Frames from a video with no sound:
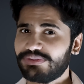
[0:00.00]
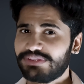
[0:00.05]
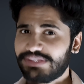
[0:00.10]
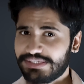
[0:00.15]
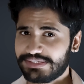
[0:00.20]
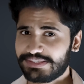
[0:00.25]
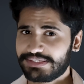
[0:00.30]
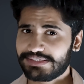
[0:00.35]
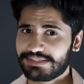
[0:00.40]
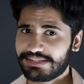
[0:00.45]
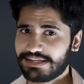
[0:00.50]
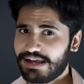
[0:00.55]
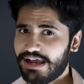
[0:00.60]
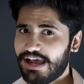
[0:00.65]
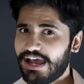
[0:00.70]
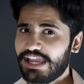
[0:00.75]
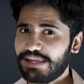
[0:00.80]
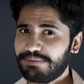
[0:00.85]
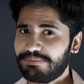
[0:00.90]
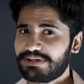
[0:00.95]
This is the
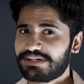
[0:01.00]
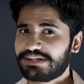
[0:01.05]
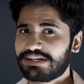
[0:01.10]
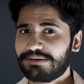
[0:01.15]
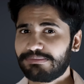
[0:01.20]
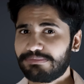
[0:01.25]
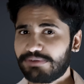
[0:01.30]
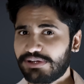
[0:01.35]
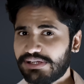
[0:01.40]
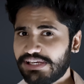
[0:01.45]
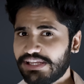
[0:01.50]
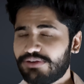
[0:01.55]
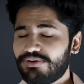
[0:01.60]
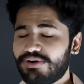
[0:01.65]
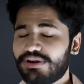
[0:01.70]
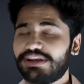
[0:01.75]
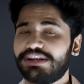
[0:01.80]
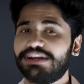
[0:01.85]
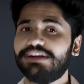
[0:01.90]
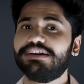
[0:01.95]
I button, click
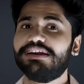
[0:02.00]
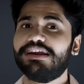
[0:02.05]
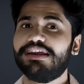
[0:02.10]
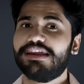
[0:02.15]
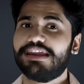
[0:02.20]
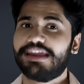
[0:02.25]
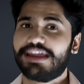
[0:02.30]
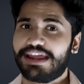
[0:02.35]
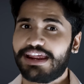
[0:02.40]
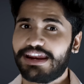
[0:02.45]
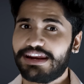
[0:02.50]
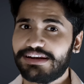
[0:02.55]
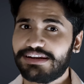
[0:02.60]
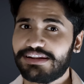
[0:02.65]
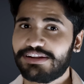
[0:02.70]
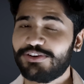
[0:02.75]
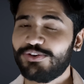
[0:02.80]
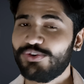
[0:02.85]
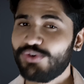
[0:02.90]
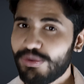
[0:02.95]
on it
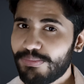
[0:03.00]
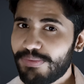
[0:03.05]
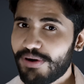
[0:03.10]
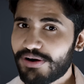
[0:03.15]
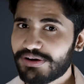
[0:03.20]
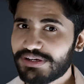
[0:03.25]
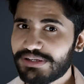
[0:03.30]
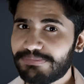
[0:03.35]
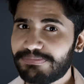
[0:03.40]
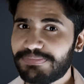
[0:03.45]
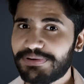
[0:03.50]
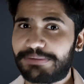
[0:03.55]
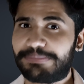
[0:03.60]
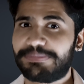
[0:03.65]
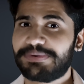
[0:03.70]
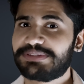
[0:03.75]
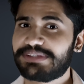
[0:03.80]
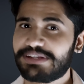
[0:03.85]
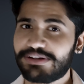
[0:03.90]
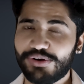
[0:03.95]
and know about the
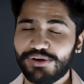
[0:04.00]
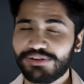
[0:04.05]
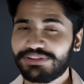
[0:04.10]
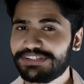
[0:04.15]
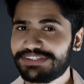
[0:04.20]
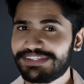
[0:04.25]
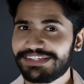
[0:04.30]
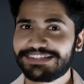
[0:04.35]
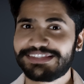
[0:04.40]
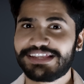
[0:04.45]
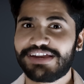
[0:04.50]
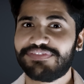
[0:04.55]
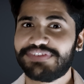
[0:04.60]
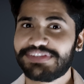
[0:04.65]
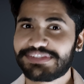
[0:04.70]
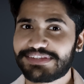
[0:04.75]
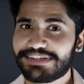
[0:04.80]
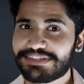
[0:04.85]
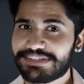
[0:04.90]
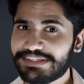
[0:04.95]
purpose and all the things I've
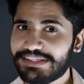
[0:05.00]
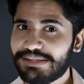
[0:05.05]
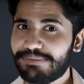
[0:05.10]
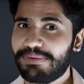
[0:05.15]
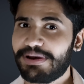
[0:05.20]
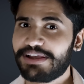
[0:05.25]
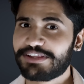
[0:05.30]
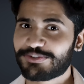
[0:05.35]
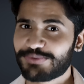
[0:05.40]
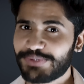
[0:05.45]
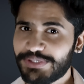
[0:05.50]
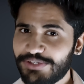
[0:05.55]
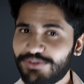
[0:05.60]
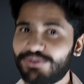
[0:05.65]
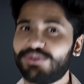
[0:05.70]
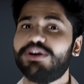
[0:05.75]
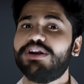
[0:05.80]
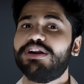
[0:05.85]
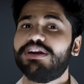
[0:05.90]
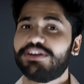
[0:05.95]
discussed in the past
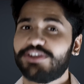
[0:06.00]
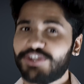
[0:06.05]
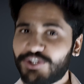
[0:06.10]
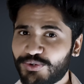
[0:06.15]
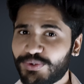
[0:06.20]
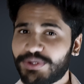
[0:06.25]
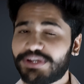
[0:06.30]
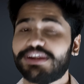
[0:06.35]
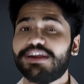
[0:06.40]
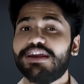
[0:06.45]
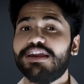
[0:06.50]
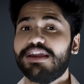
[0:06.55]
video. Do it.